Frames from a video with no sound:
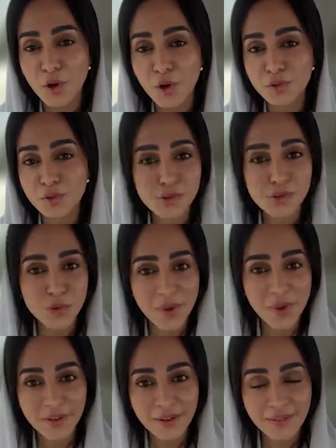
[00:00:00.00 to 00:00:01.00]
If you go to
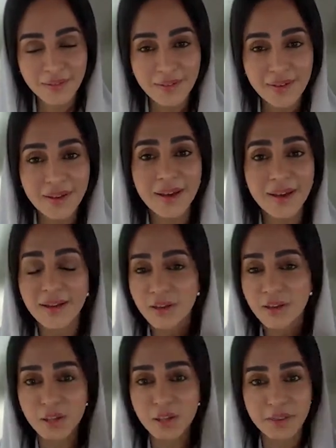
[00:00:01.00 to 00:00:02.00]
Sumerian
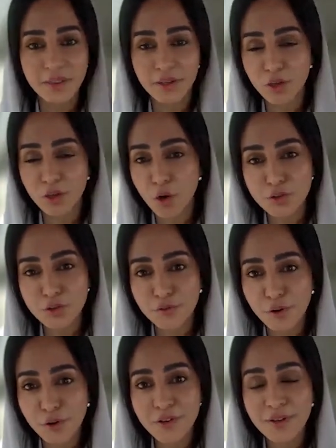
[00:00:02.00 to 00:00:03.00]
and if you
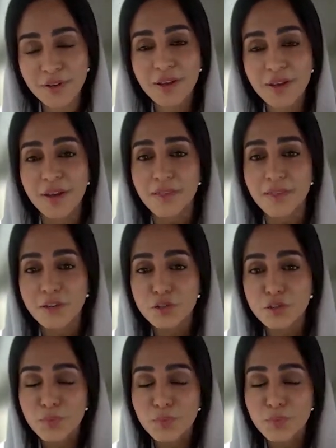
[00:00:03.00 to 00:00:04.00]
go to Quran,
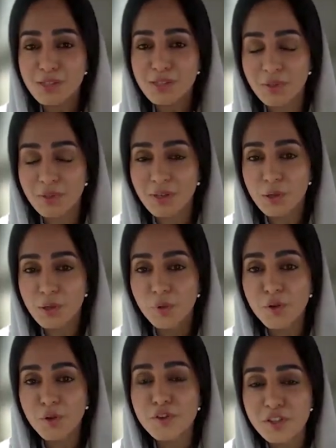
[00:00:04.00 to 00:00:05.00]
there should be a
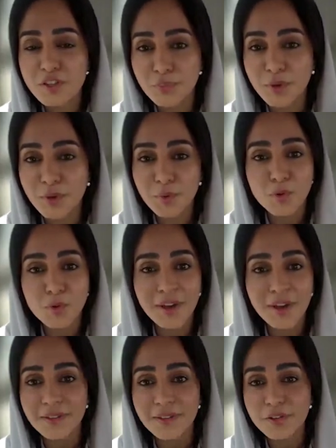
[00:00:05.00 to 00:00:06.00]
professional
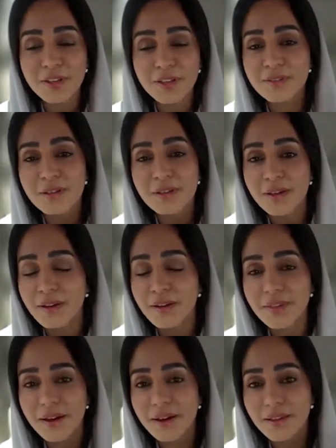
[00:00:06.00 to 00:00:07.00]
people who can read
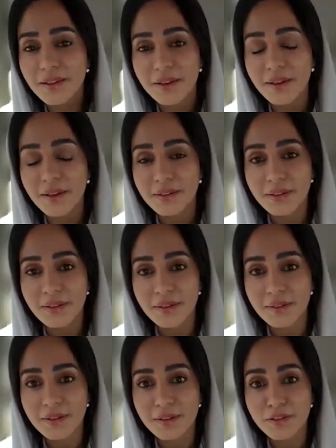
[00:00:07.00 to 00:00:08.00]

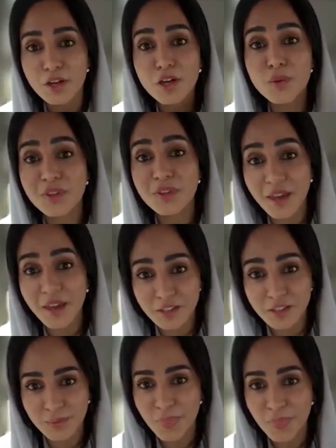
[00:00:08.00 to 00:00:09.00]
the
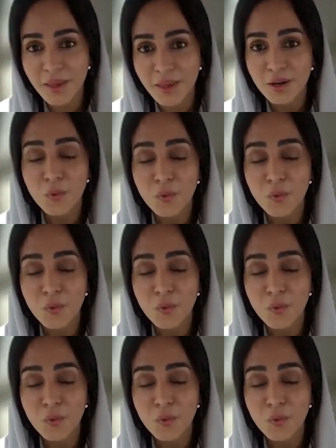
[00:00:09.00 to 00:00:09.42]
documentation.